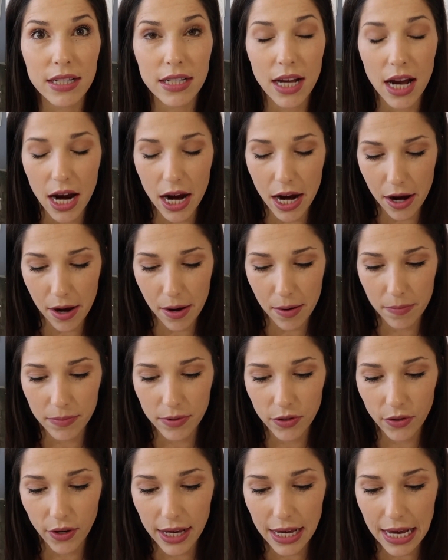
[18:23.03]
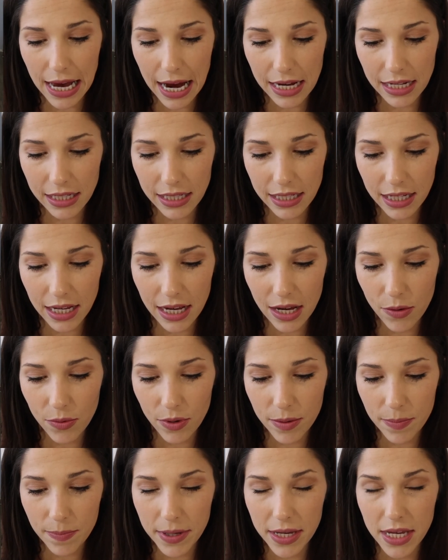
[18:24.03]
So I guess it
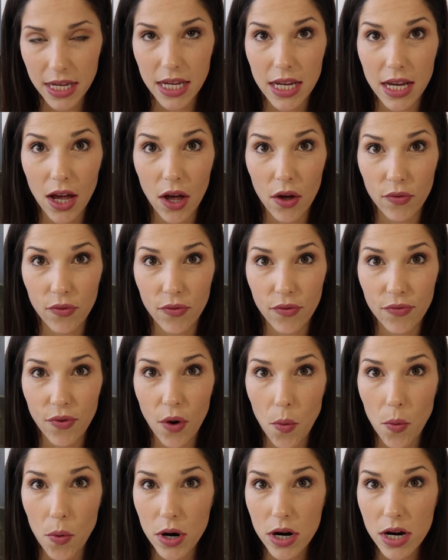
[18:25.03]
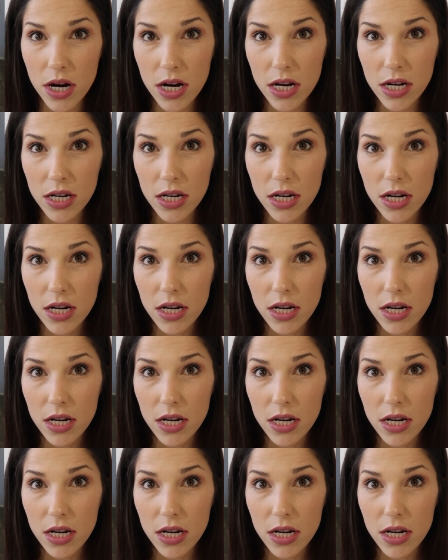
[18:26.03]
would be a 4.